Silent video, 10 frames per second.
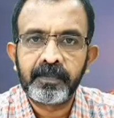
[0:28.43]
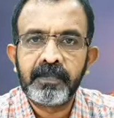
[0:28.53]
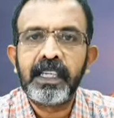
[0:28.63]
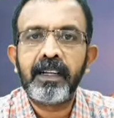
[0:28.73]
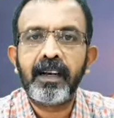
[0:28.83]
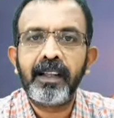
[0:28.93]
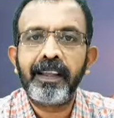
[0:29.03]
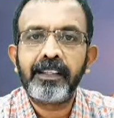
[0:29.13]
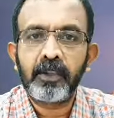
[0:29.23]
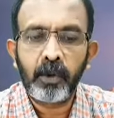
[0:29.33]
Generally,
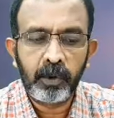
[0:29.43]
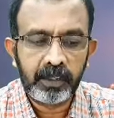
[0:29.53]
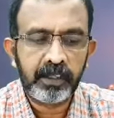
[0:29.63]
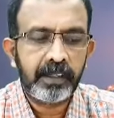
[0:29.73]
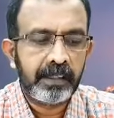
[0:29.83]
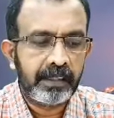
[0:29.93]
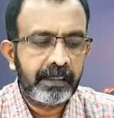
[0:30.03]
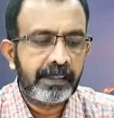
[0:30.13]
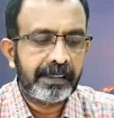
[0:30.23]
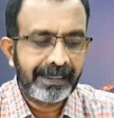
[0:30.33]
it's called
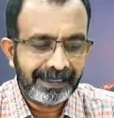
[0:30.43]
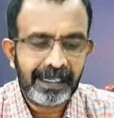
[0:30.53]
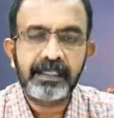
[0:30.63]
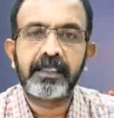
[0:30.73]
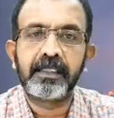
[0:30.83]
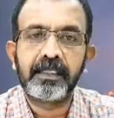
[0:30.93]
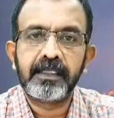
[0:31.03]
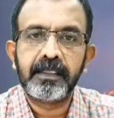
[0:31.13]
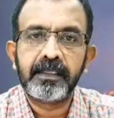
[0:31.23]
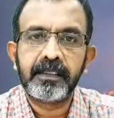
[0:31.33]
disasters,
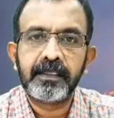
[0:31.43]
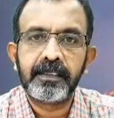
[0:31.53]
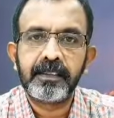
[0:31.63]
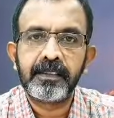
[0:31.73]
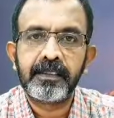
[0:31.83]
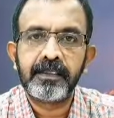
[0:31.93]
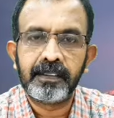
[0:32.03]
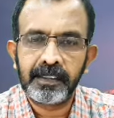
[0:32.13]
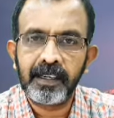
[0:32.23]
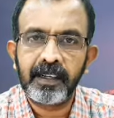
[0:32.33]

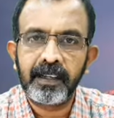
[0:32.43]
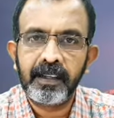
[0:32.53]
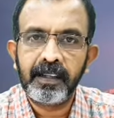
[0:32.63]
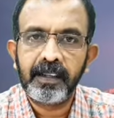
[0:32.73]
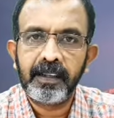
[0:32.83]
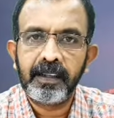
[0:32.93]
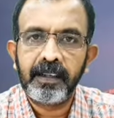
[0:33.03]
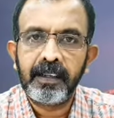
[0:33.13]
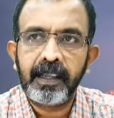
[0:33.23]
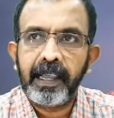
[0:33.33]
isn't it?
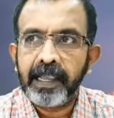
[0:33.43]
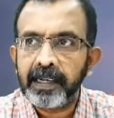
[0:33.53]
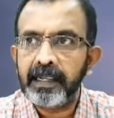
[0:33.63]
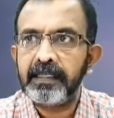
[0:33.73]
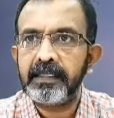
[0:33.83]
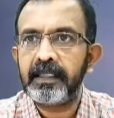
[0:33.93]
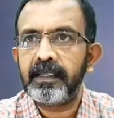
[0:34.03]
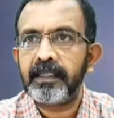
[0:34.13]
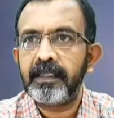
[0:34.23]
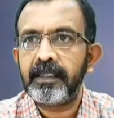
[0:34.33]
It is
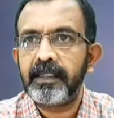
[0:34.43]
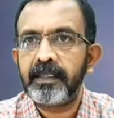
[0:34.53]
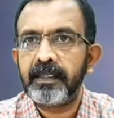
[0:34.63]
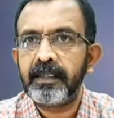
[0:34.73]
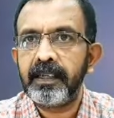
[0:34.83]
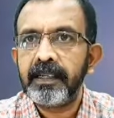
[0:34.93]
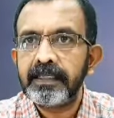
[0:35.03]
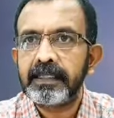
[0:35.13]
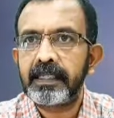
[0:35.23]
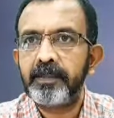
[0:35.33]
a
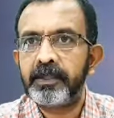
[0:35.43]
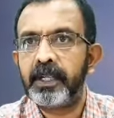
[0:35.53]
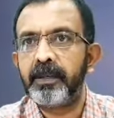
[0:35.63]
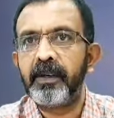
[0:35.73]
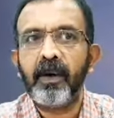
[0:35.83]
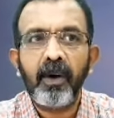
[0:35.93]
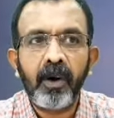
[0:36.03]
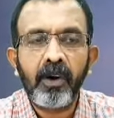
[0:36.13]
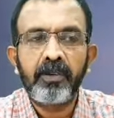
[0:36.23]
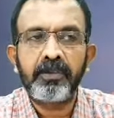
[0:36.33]
disruption
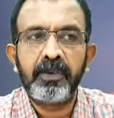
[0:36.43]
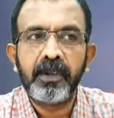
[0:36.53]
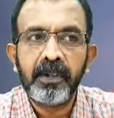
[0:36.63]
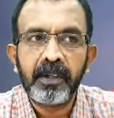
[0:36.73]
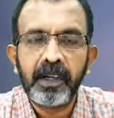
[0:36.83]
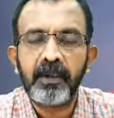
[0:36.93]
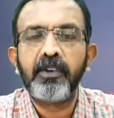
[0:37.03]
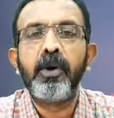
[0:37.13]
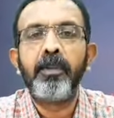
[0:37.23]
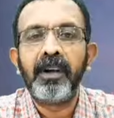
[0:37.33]
of our
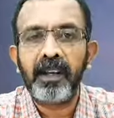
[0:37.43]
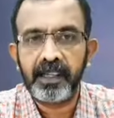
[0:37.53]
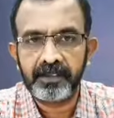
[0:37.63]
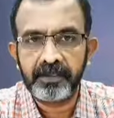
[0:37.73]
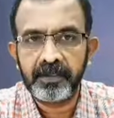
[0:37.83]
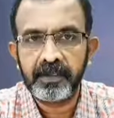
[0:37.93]
normal life.